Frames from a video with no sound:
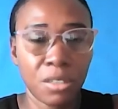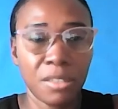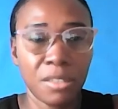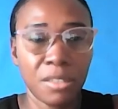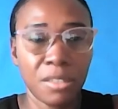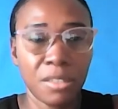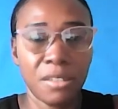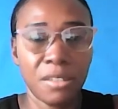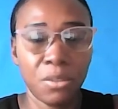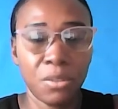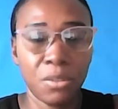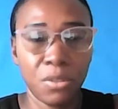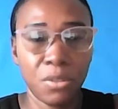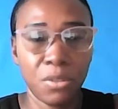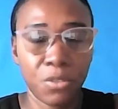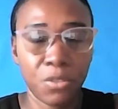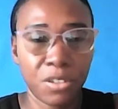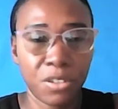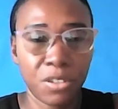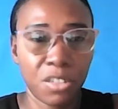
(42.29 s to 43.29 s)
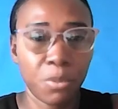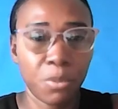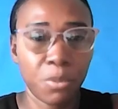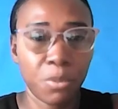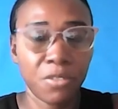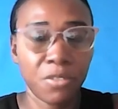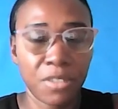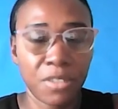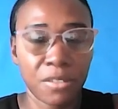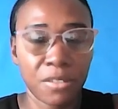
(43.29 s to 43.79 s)
She's a university
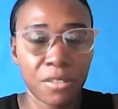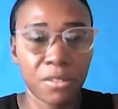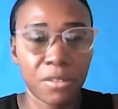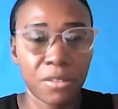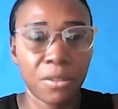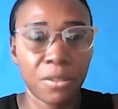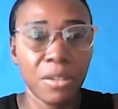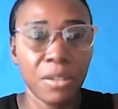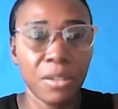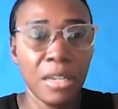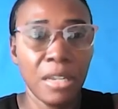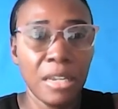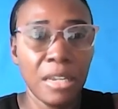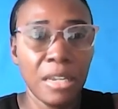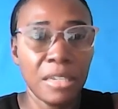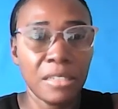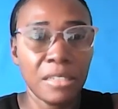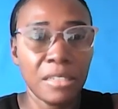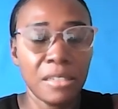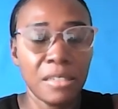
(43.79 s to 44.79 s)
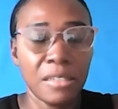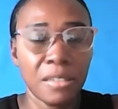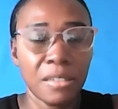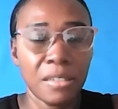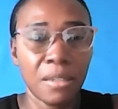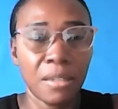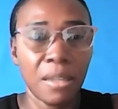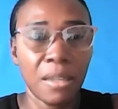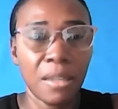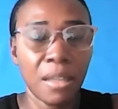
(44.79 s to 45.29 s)
professor, she's
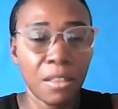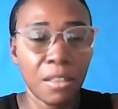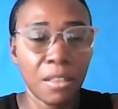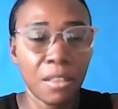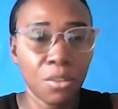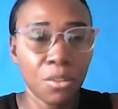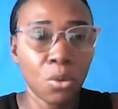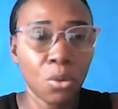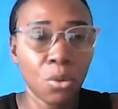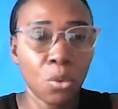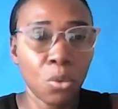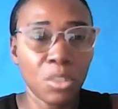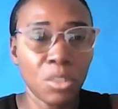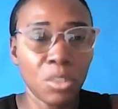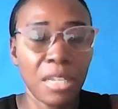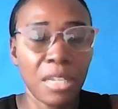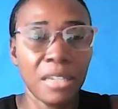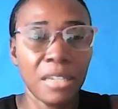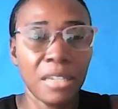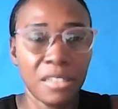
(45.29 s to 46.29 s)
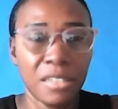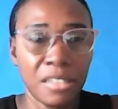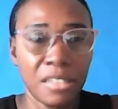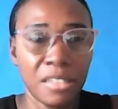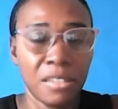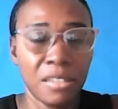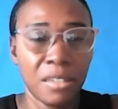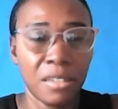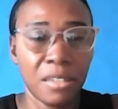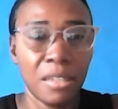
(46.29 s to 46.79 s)
a health coach, and she's
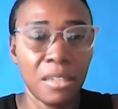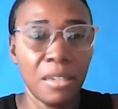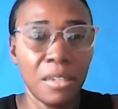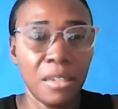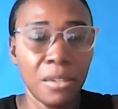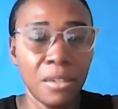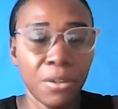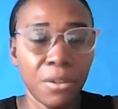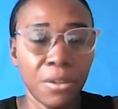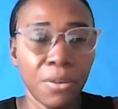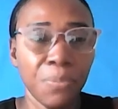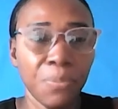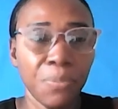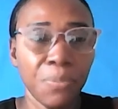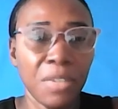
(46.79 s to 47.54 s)
a healer.